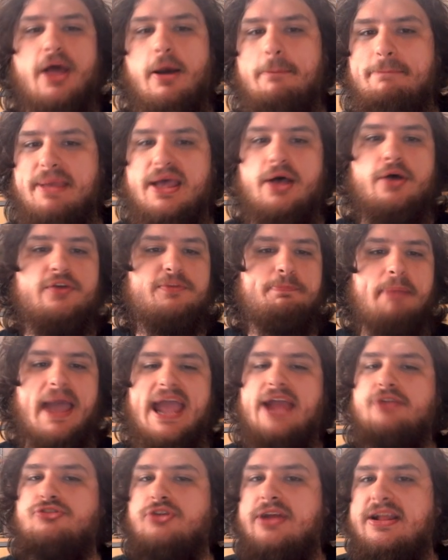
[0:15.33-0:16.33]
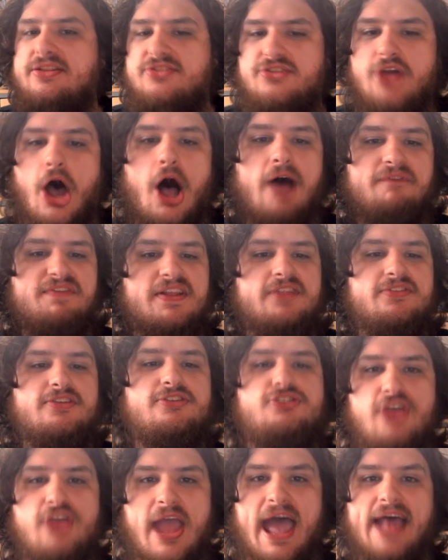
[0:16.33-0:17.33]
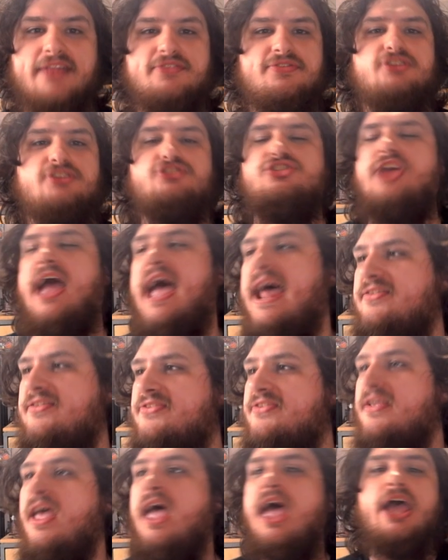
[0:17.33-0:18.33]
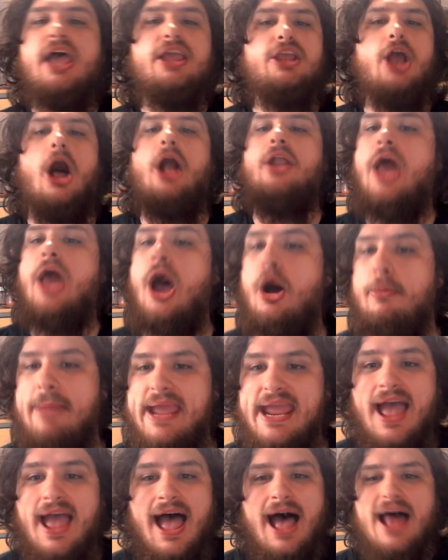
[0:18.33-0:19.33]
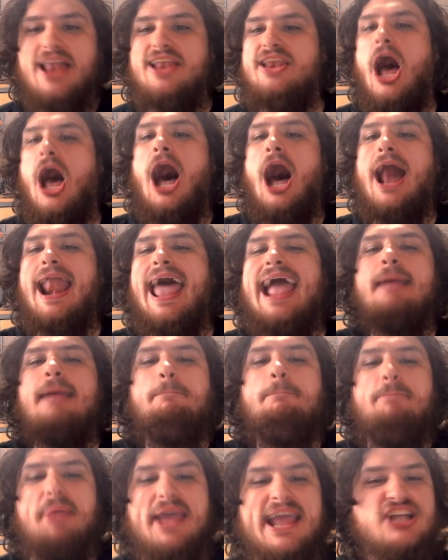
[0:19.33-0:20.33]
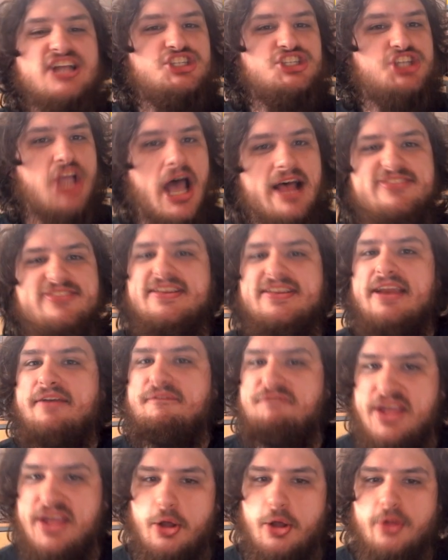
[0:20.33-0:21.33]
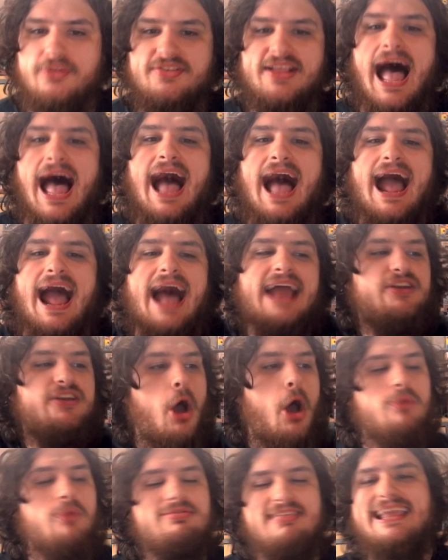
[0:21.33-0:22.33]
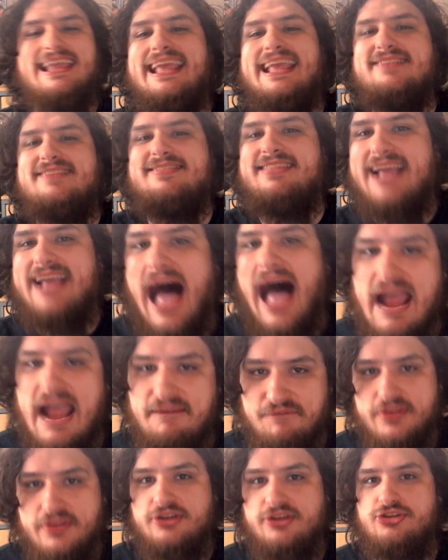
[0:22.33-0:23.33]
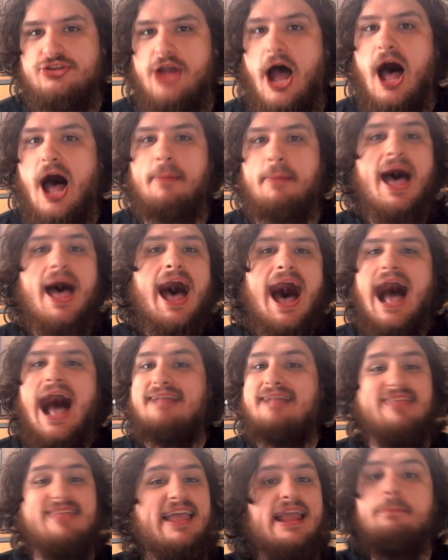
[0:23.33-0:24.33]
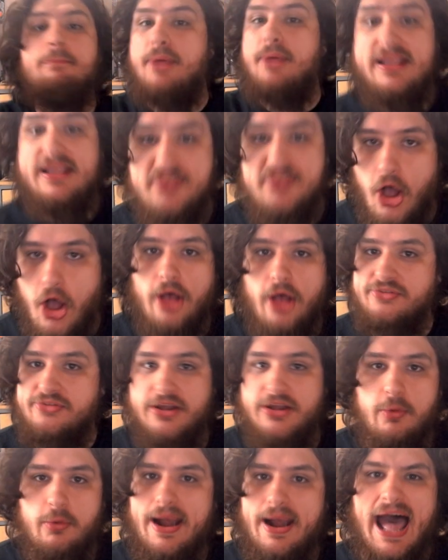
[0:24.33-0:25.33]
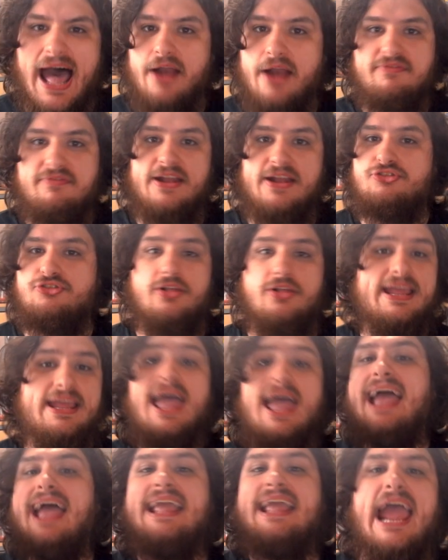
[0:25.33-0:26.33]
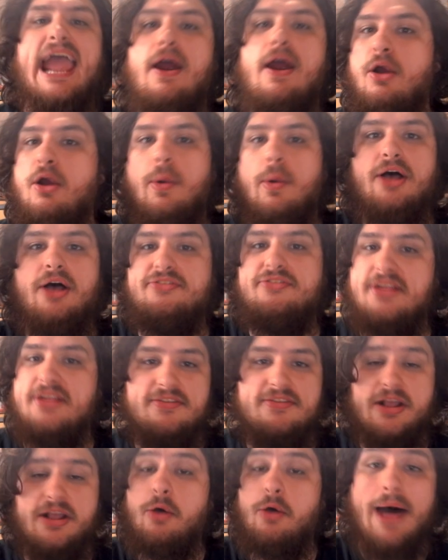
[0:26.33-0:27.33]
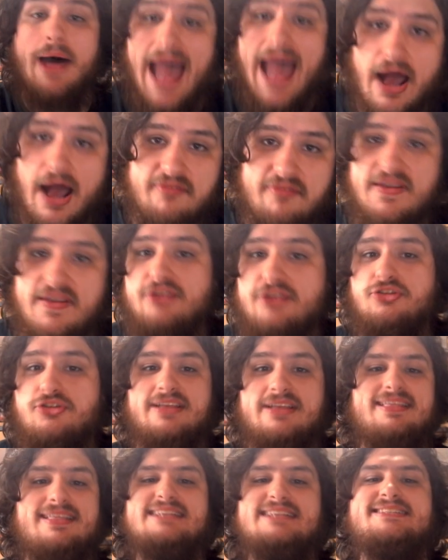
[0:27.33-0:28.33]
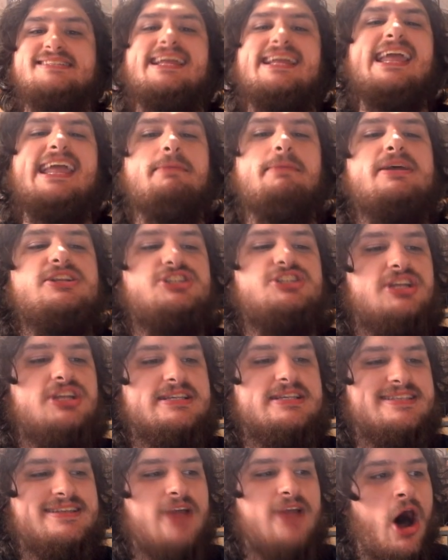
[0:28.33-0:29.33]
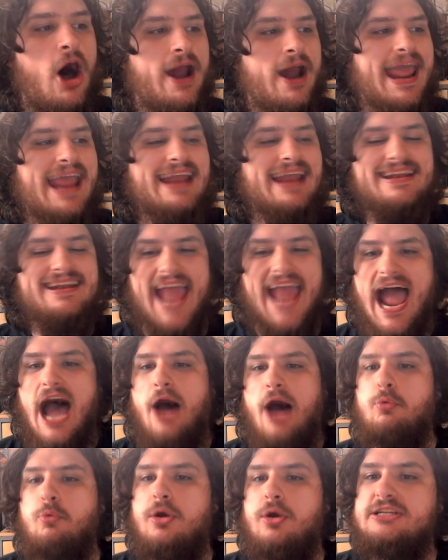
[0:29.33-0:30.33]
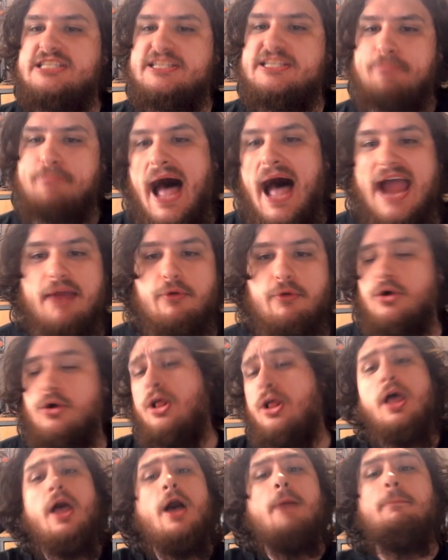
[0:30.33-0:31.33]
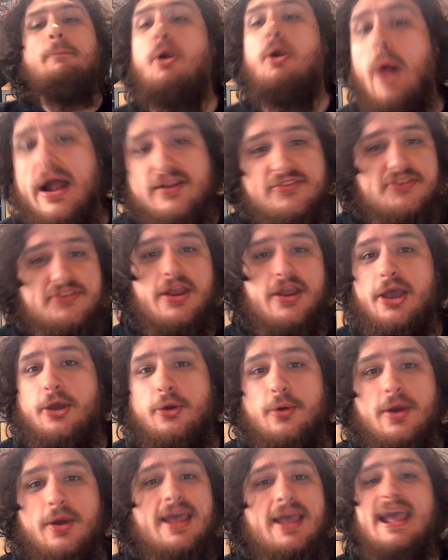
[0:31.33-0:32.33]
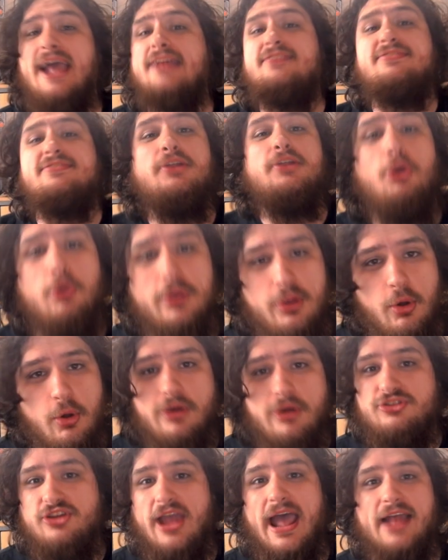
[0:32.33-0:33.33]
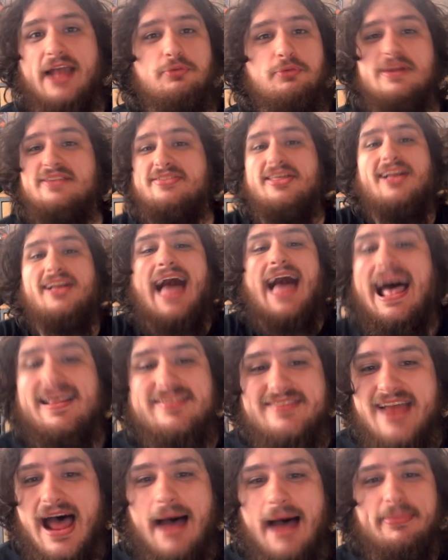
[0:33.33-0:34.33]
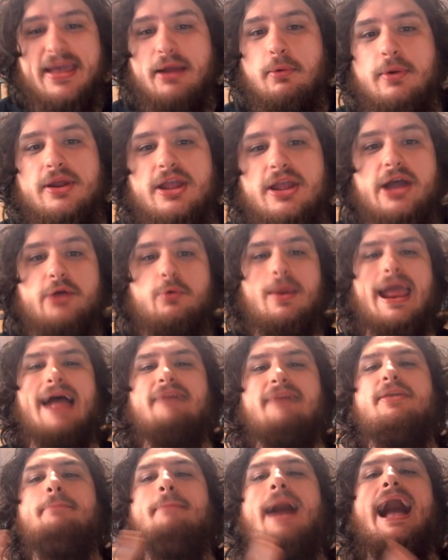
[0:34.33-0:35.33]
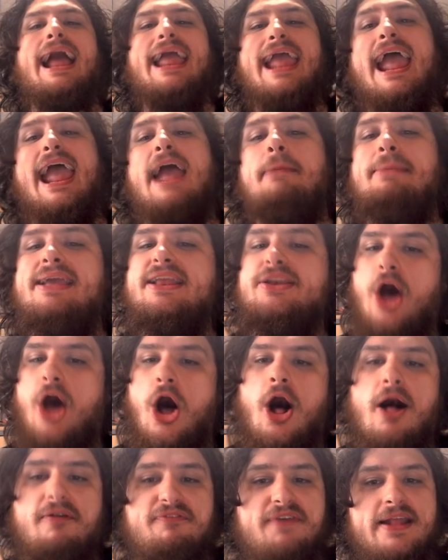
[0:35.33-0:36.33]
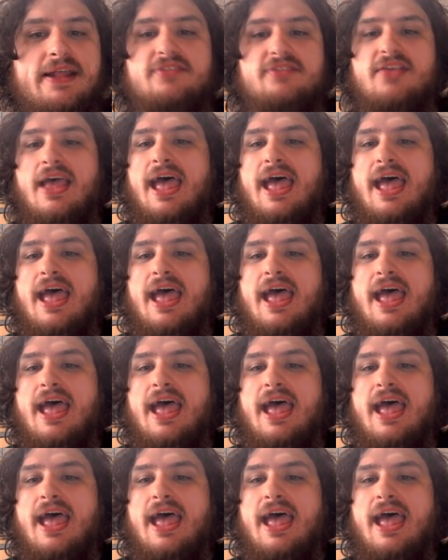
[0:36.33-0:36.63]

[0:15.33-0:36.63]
Bills, Patriots, Dolphins, and Jets. The Jets, y'all know me, not a big Justin Fields guy. I don't think he's the guy for the job. I think Breece Hall's going to win out eventually. Garrett Wilson's going to win out eventually. This team is just on a downward spiral. But what's new? It's the New York Jets. When's the last time they were good? We have the Miami Dolphins.